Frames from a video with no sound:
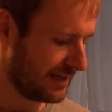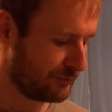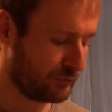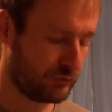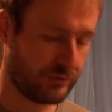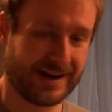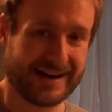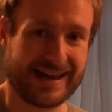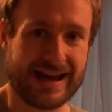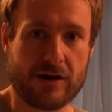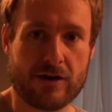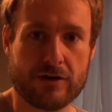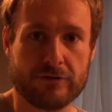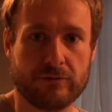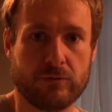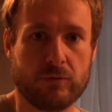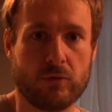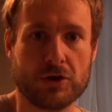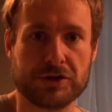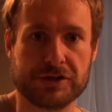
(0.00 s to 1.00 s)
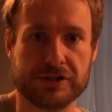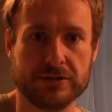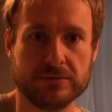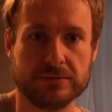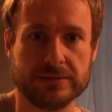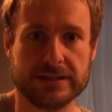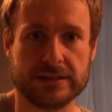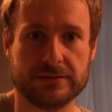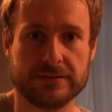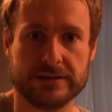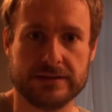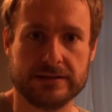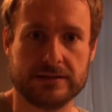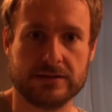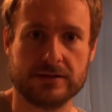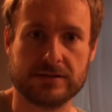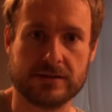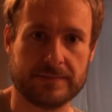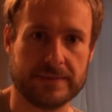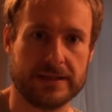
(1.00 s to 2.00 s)
Ran out of washing up liquid
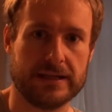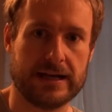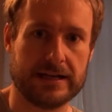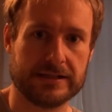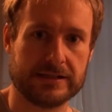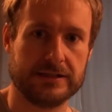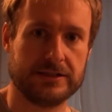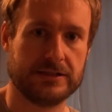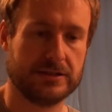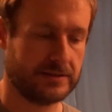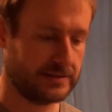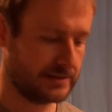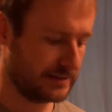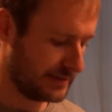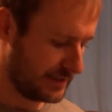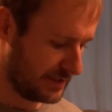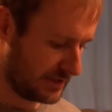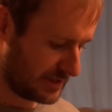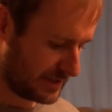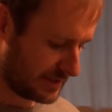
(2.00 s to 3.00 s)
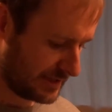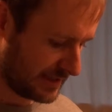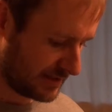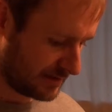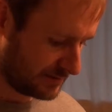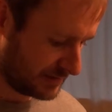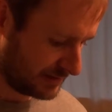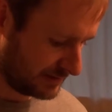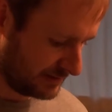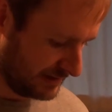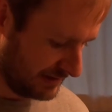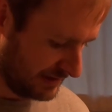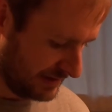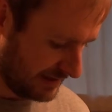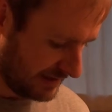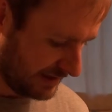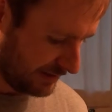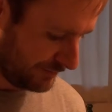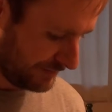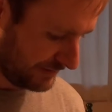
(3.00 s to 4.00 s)
because I'm actually doing the dishes now, but
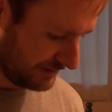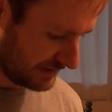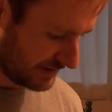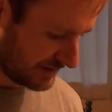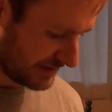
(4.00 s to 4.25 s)
I filled